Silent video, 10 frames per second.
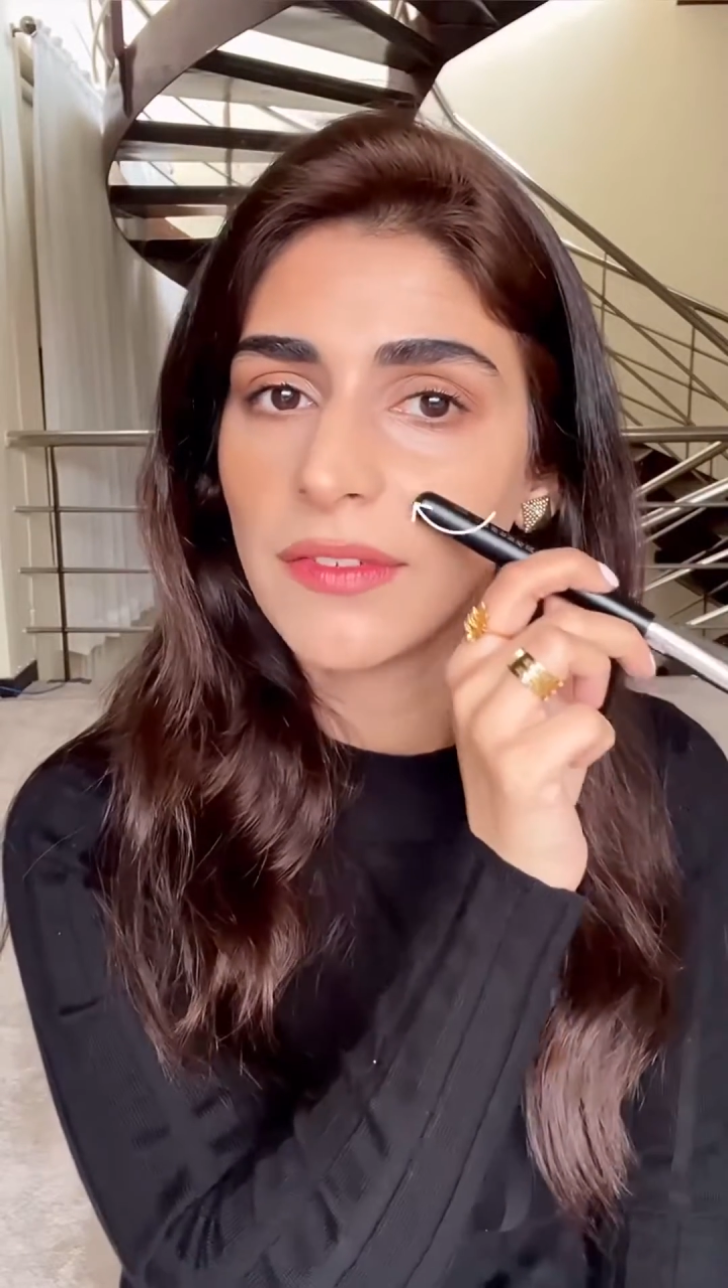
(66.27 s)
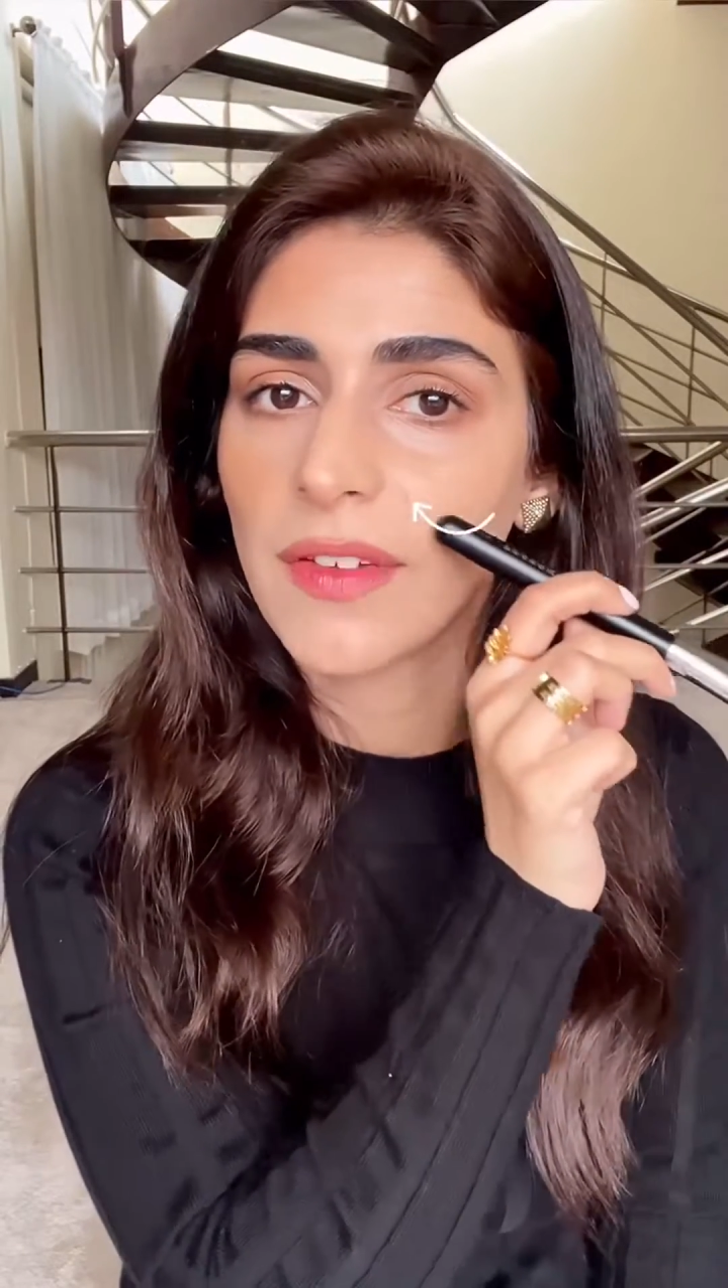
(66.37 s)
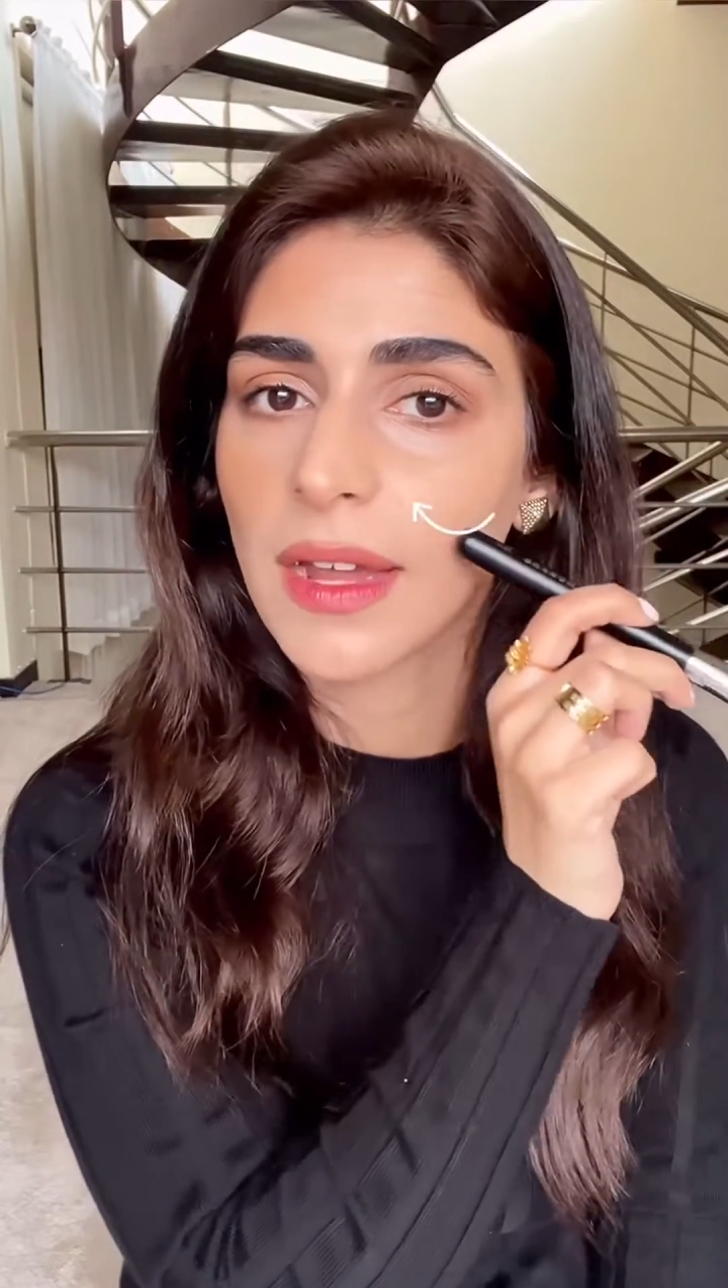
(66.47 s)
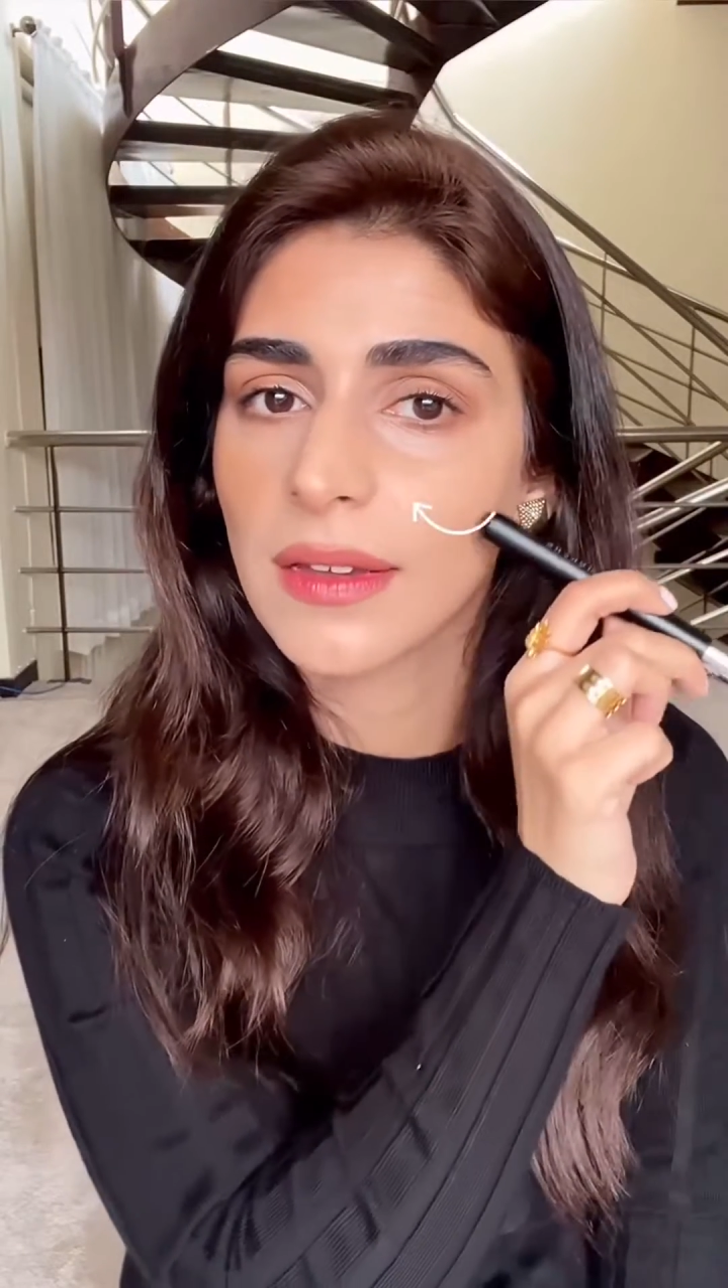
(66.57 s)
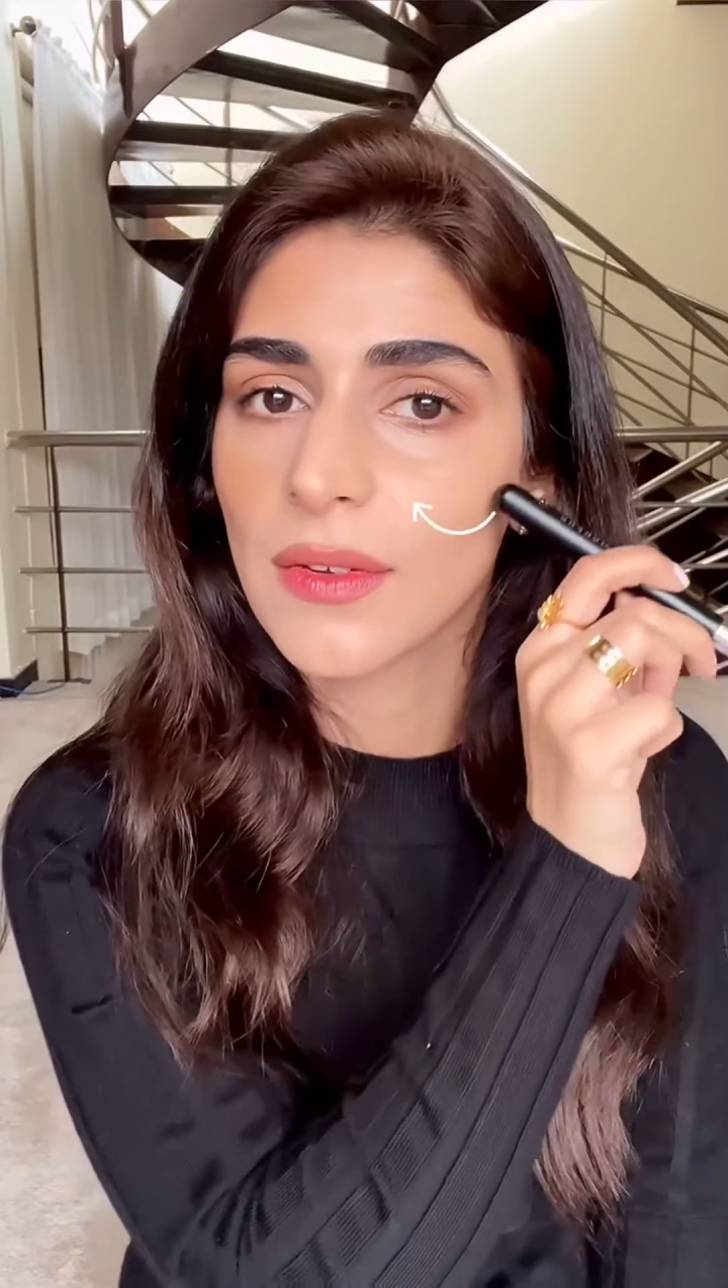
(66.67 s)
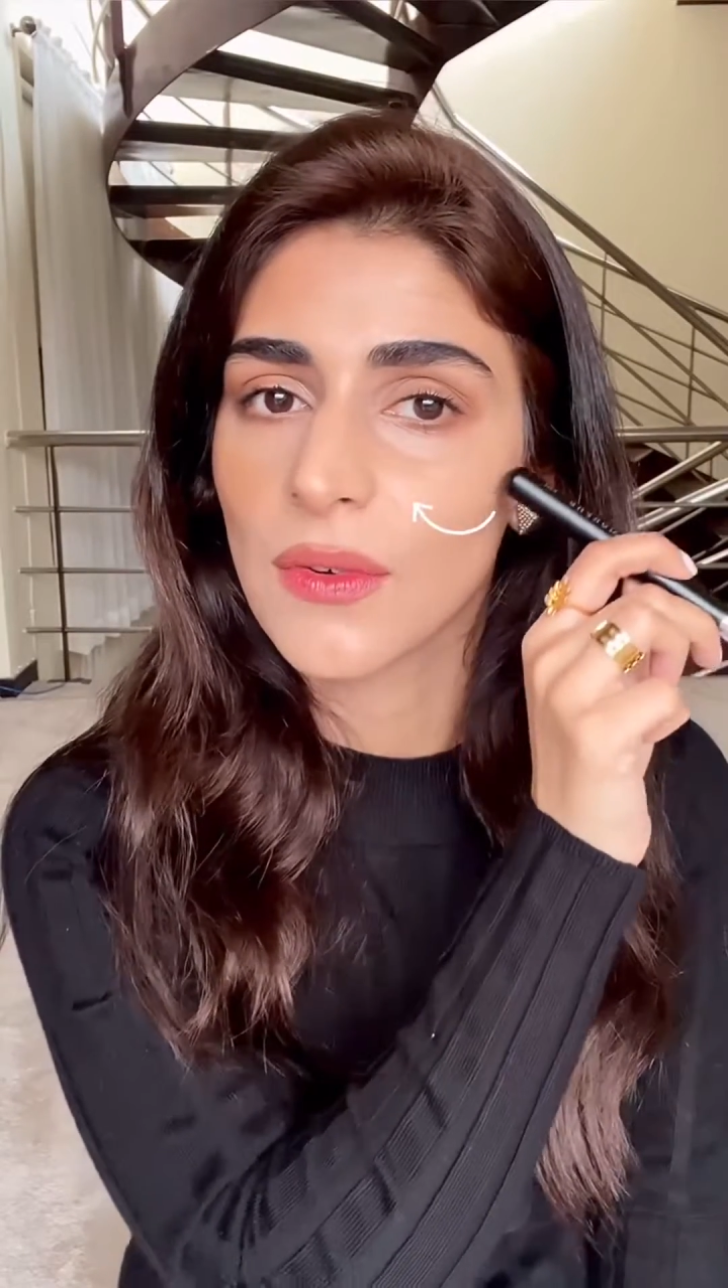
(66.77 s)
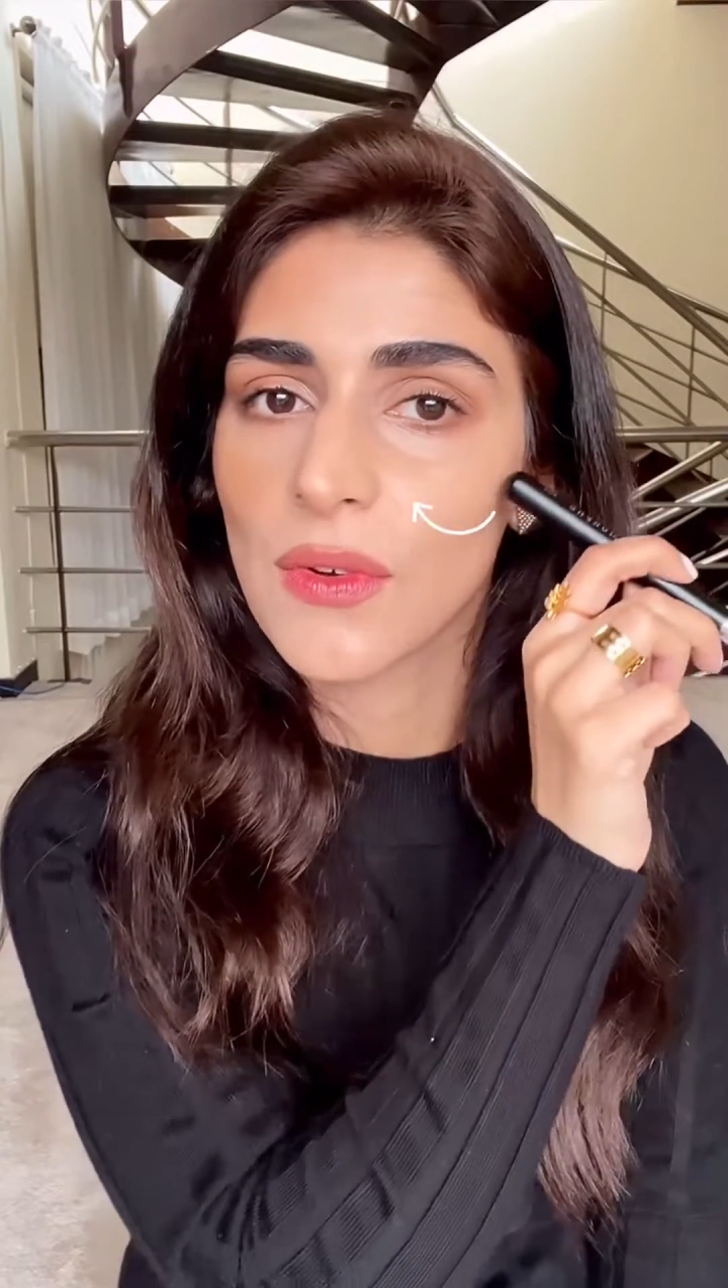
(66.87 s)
effect